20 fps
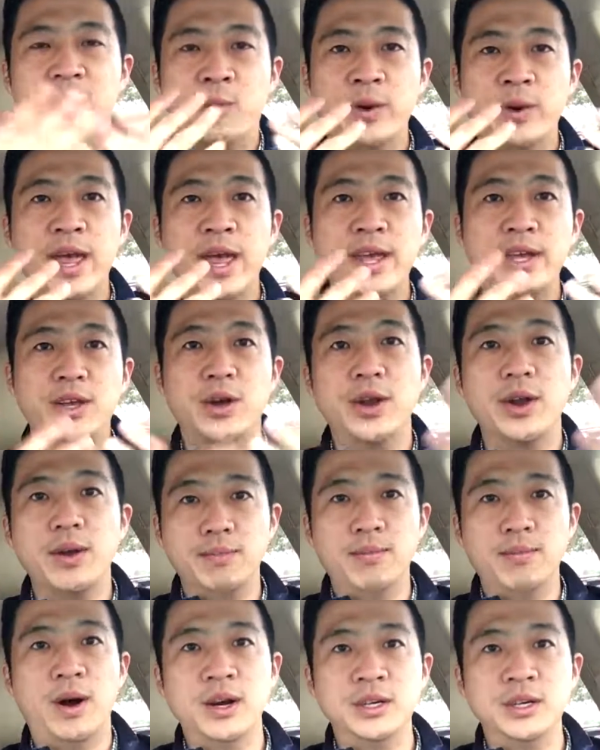When I go to
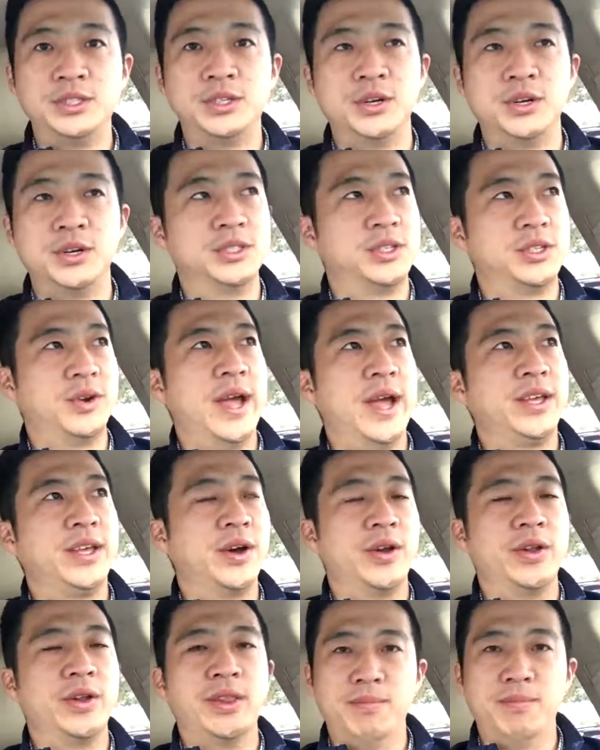Marshall's or I
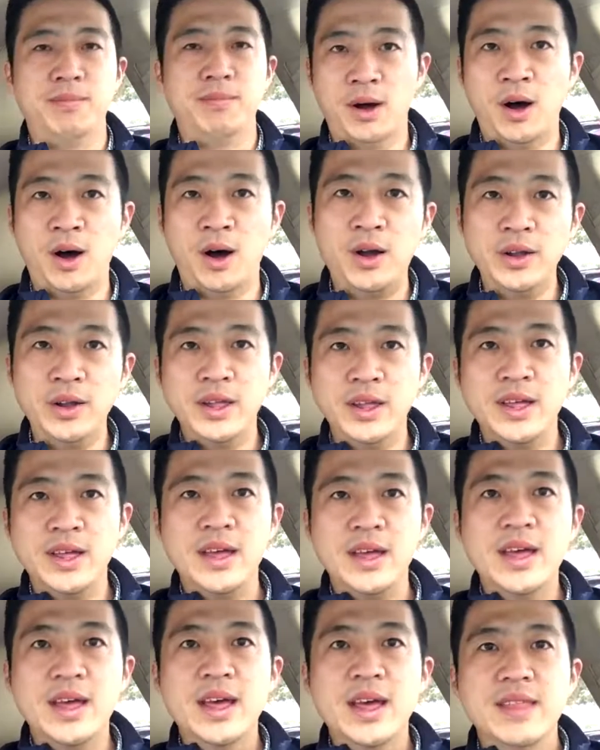go to the mall,
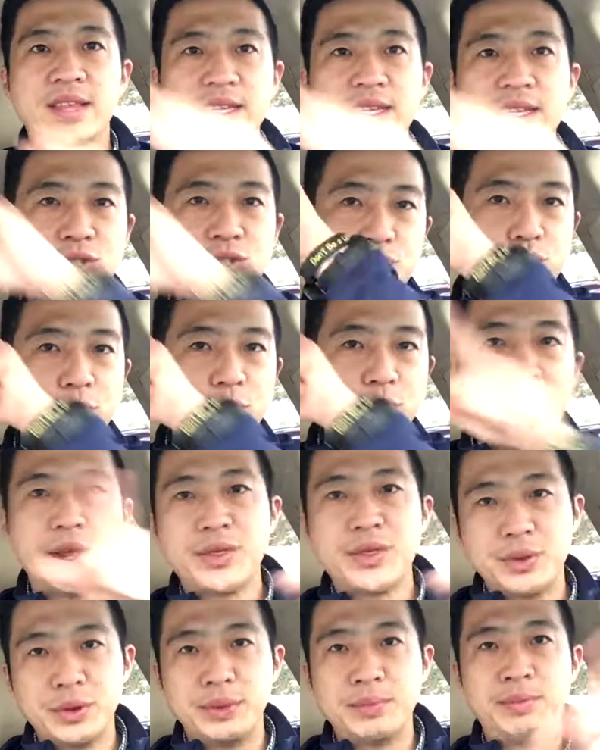the
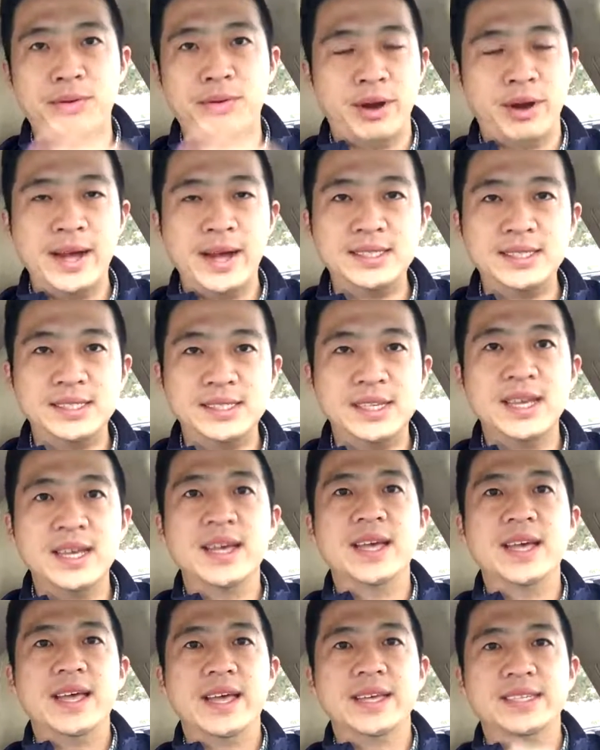strike-through price
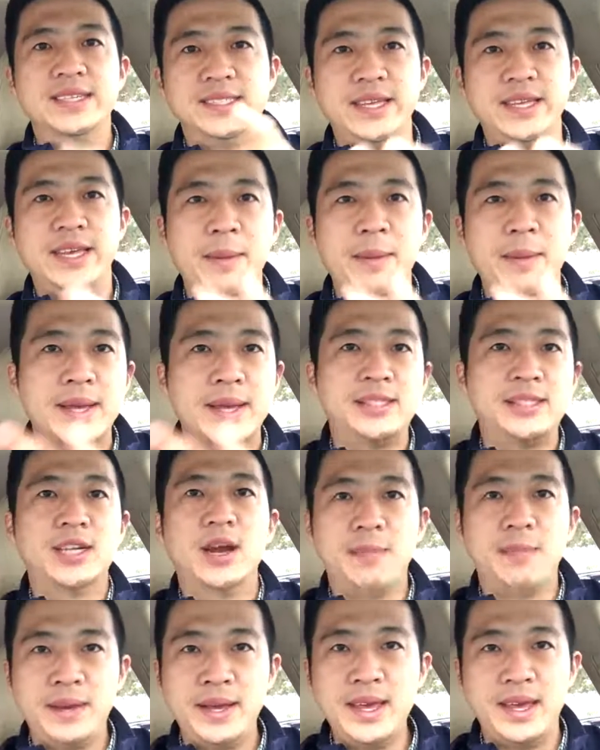is the
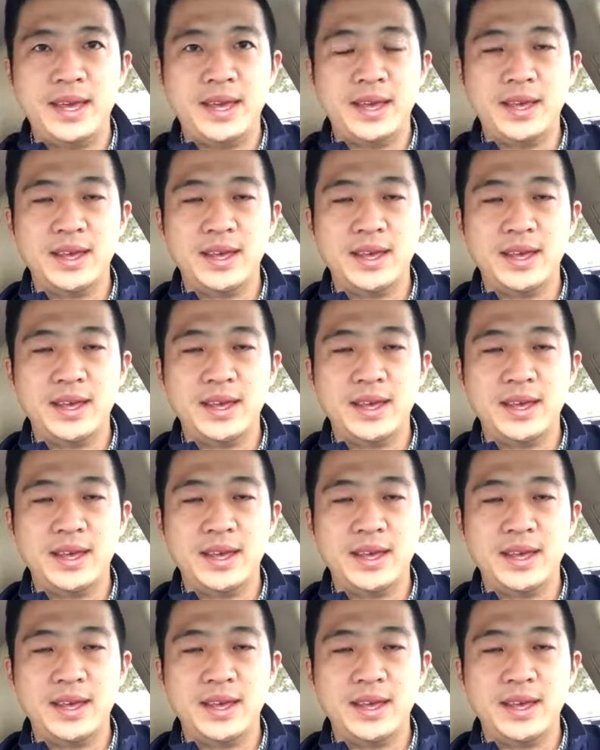MSRP.